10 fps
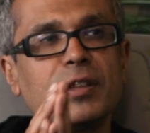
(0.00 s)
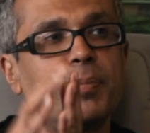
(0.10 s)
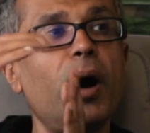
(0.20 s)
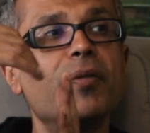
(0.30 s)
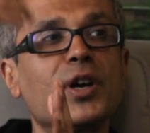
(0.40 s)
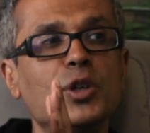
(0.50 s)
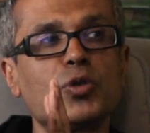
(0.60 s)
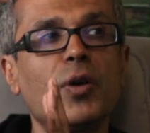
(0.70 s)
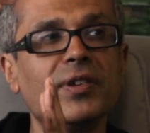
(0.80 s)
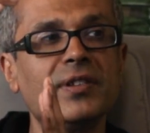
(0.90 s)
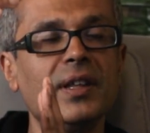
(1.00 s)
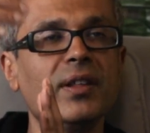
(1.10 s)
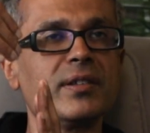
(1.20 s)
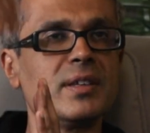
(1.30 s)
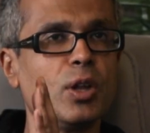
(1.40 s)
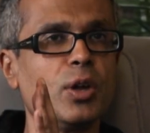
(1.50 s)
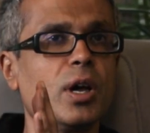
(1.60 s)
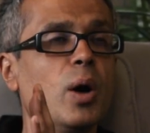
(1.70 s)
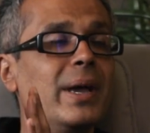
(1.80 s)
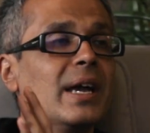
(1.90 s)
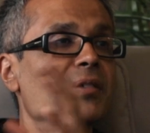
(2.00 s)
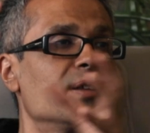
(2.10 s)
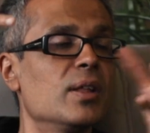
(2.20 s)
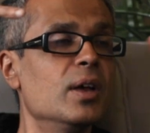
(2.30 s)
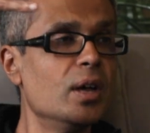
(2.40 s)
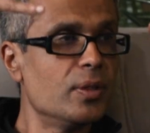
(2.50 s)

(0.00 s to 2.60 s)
That's part of the controversy that's still ongoing, is that